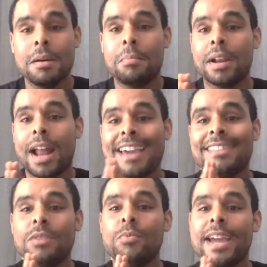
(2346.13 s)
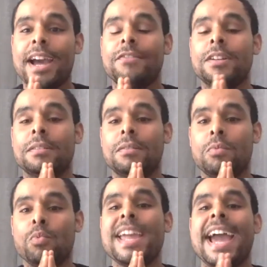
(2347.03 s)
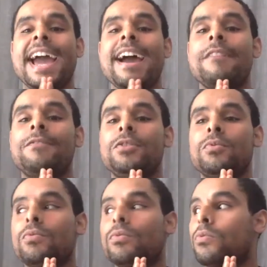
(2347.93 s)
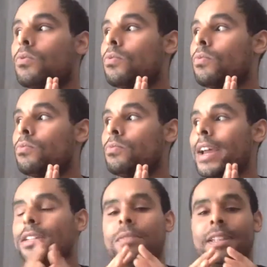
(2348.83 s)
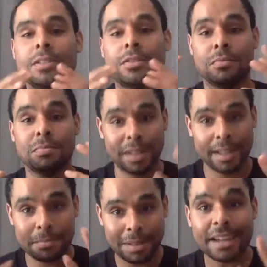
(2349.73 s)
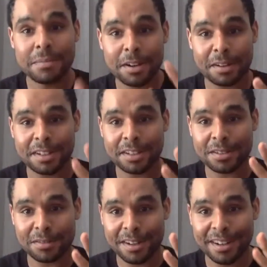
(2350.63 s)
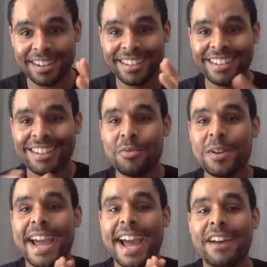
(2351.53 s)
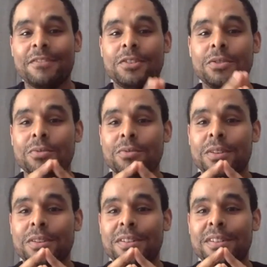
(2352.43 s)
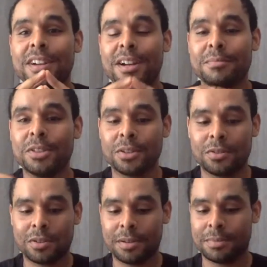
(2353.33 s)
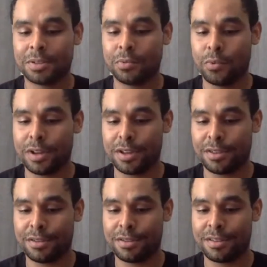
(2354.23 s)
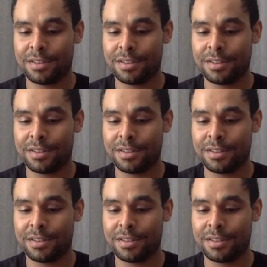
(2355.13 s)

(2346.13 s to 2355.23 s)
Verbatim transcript: But I think we have to we have to, as it relates to black, black American history, we have to come to grips with